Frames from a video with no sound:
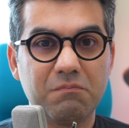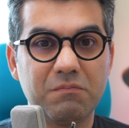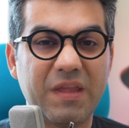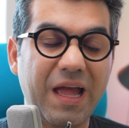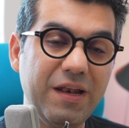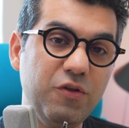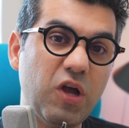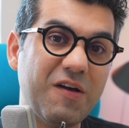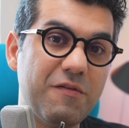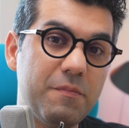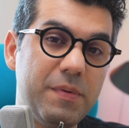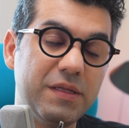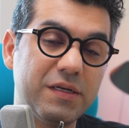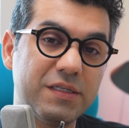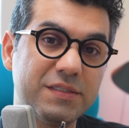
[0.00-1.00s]
Then you have a
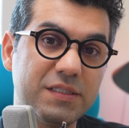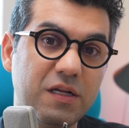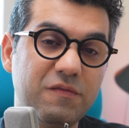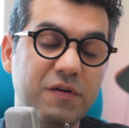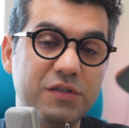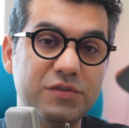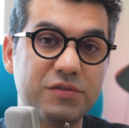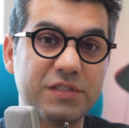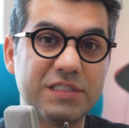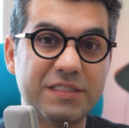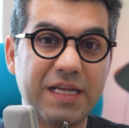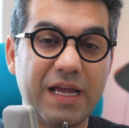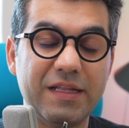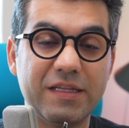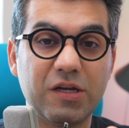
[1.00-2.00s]
better self
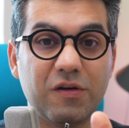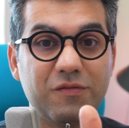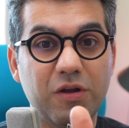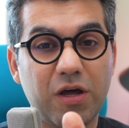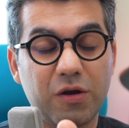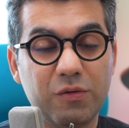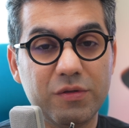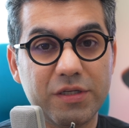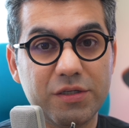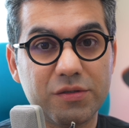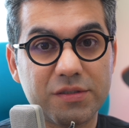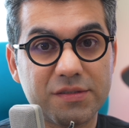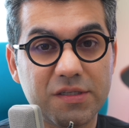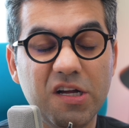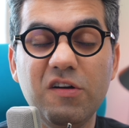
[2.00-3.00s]
understanding of not only
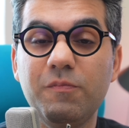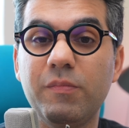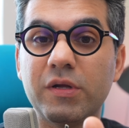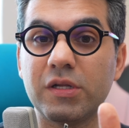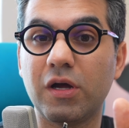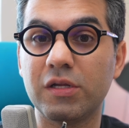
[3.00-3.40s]
yourself, but